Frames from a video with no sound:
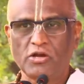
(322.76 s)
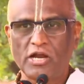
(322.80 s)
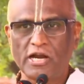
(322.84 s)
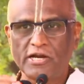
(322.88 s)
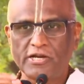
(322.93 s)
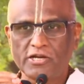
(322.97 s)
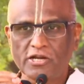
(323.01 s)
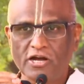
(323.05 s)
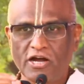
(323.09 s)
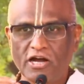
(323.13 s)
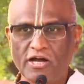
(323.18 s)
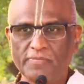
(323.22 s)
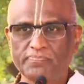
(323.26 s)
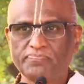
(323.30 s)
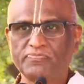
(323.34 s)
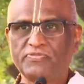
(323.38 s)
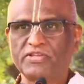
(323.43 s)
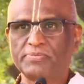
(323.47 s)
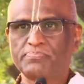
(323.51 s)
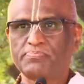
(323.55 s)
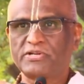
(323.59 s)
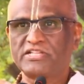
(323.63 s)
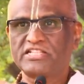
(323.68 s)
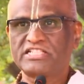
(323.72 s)
to
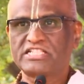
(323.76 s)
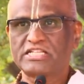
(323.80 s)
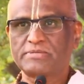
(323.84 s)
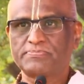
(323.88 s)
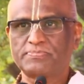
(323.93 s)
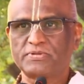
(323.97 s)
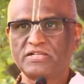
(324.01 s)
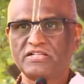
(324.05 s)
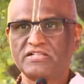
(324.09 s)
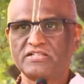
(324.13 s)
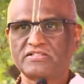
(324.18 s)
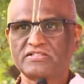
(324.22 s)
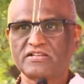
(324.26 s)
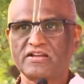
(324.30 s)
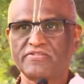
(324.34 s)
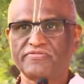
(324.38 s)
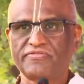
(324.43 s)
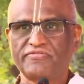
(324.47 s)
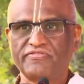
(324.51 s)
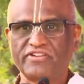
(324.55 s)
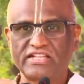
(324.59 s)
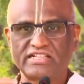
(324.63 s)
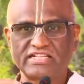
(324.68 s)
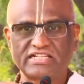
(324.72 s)
adopt the principles
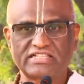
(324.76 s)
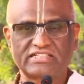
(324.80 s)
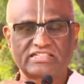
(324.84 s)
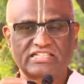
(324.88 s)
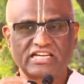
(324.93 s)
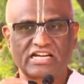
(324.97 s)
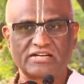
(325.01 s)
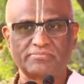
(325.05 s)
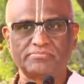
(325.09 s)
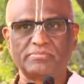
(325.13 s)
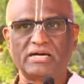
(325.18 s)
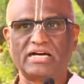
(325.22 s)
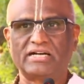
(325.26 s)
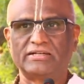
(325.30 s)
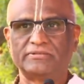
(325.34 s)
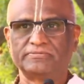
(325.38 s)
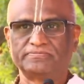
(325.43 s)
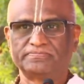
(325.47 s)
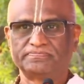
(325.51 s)
of Vedic Dharma,